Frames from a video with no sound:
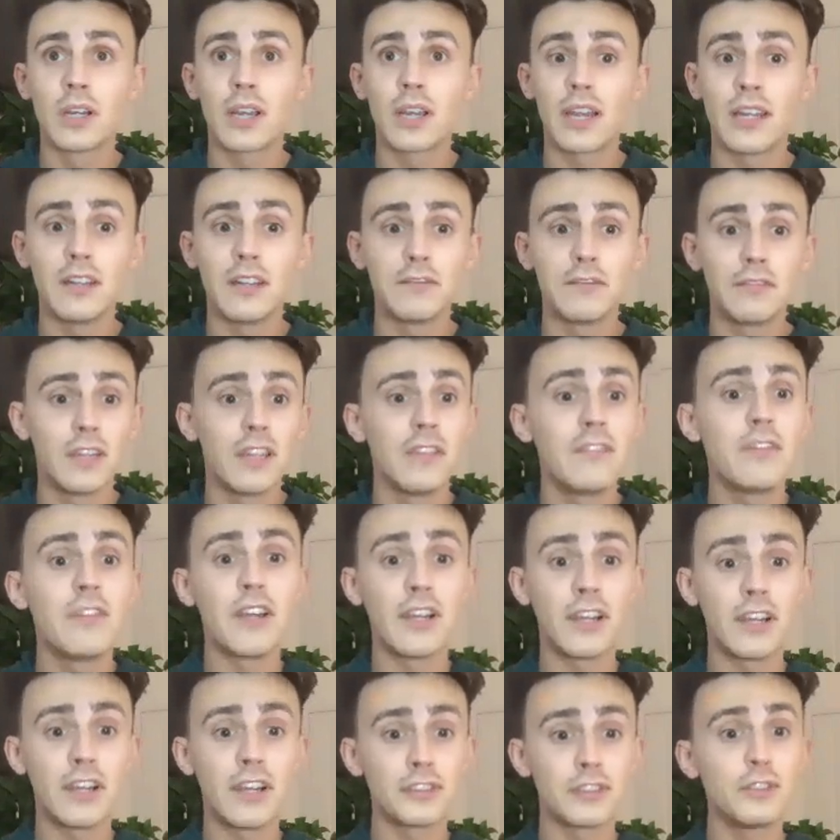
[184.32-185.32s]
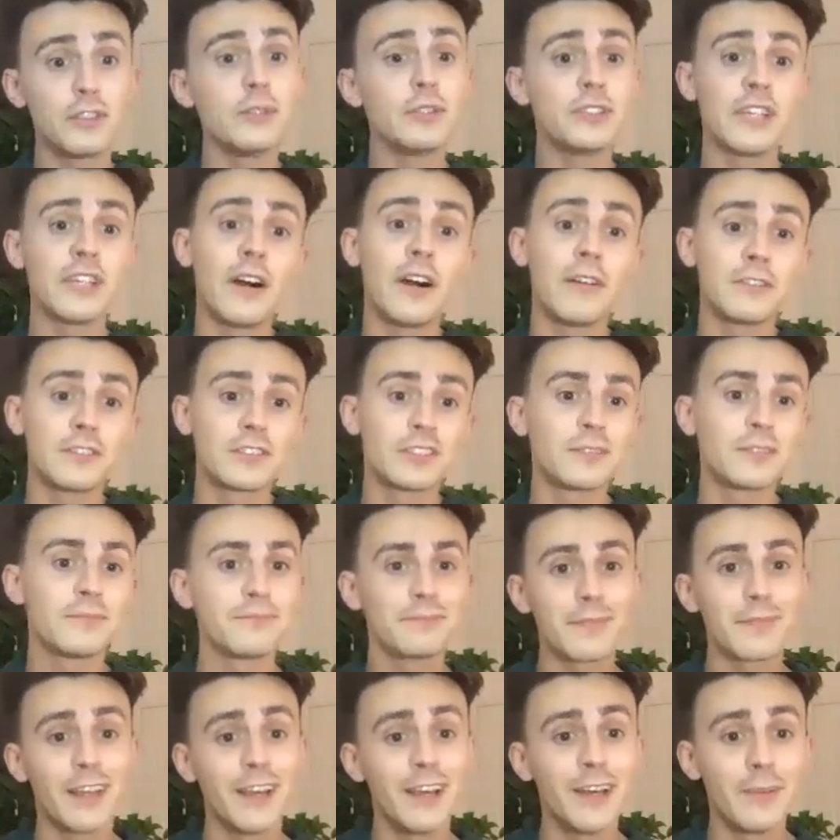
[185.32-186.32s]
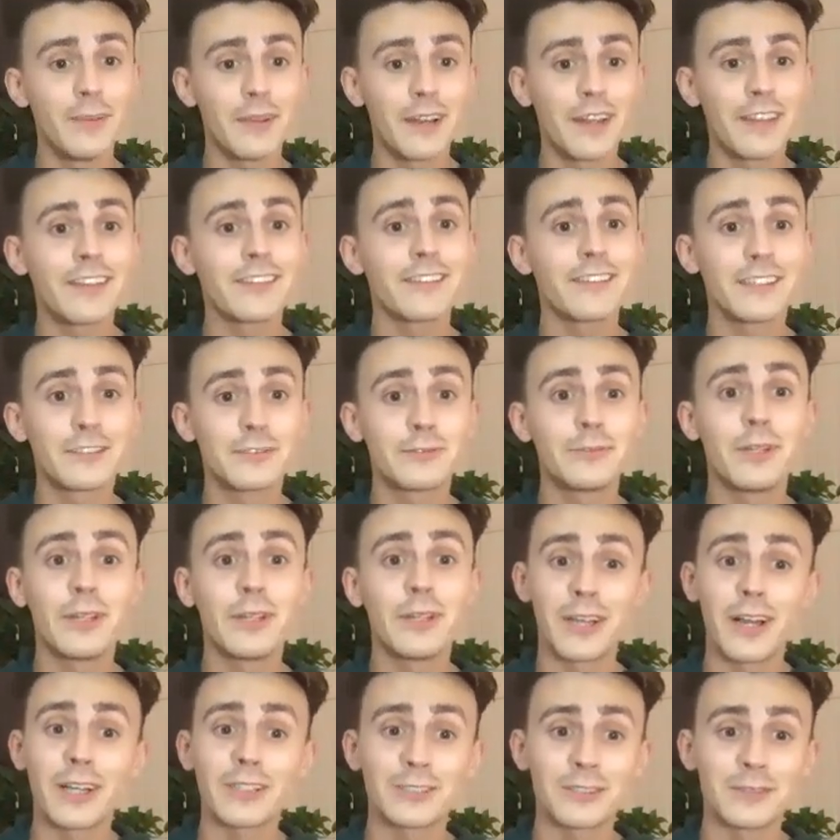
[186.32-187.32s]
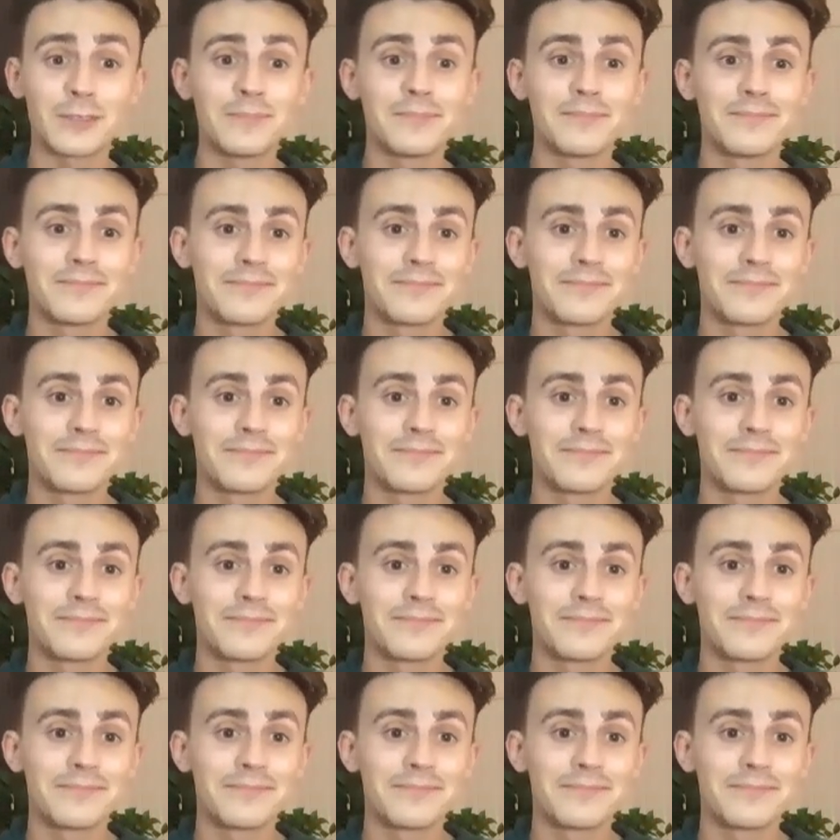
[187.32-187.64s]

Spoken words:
kind of live their true selves. And I think that's really awesome.